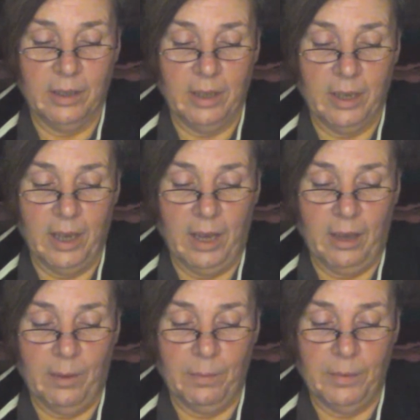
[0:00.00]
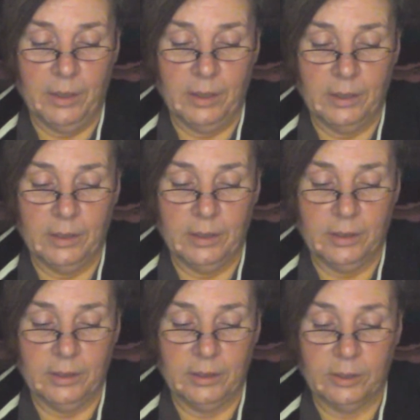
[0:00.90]
So
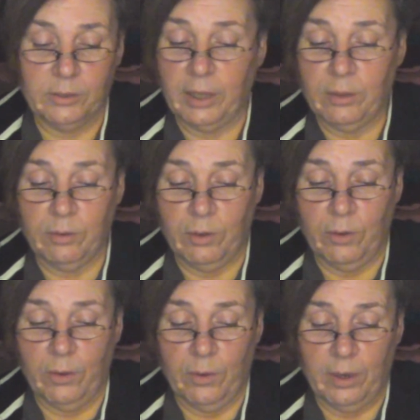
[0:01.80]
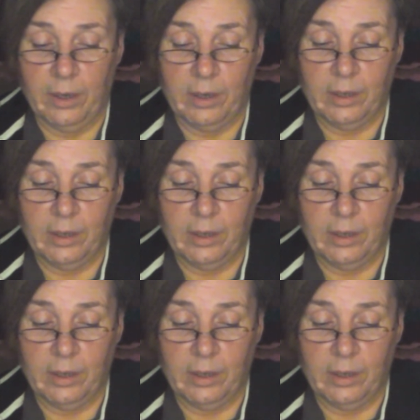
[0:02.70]
I don't know